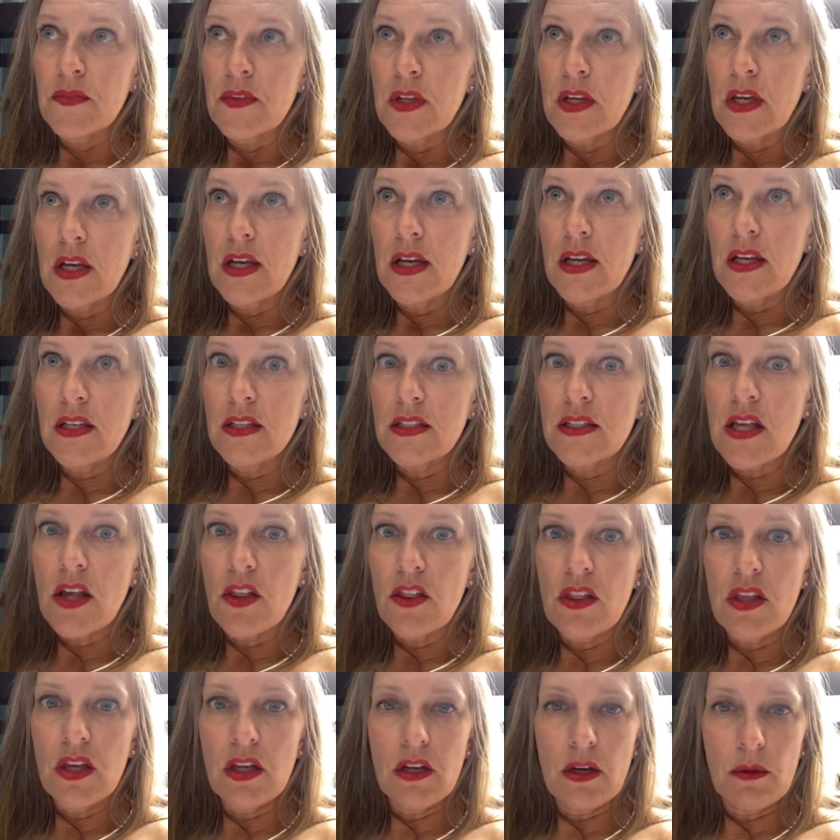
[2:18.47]
is
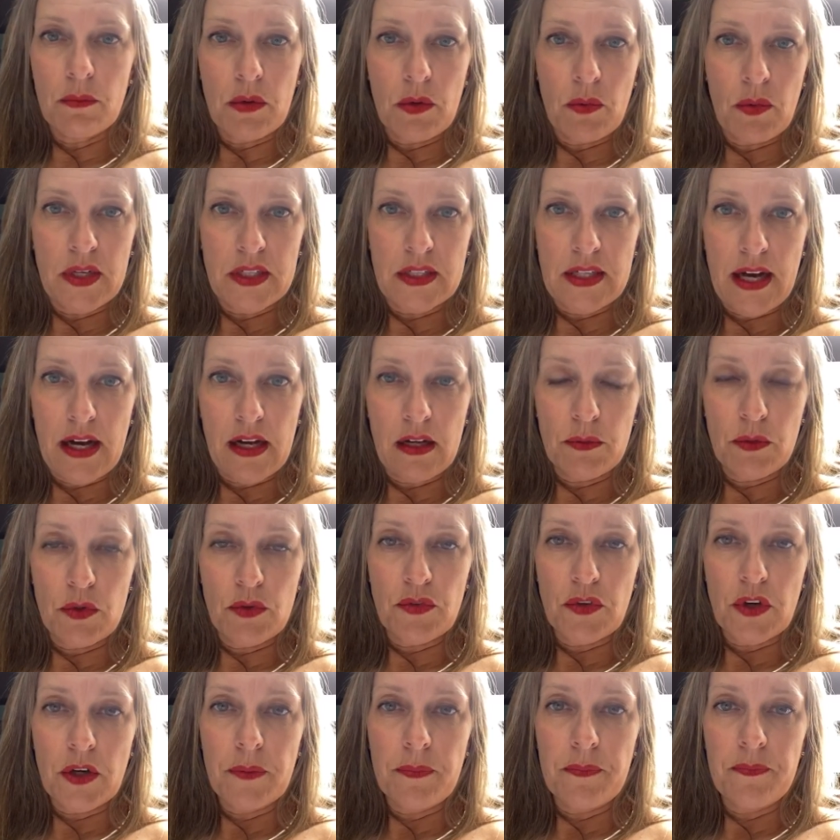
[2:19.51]
the number one dial mover.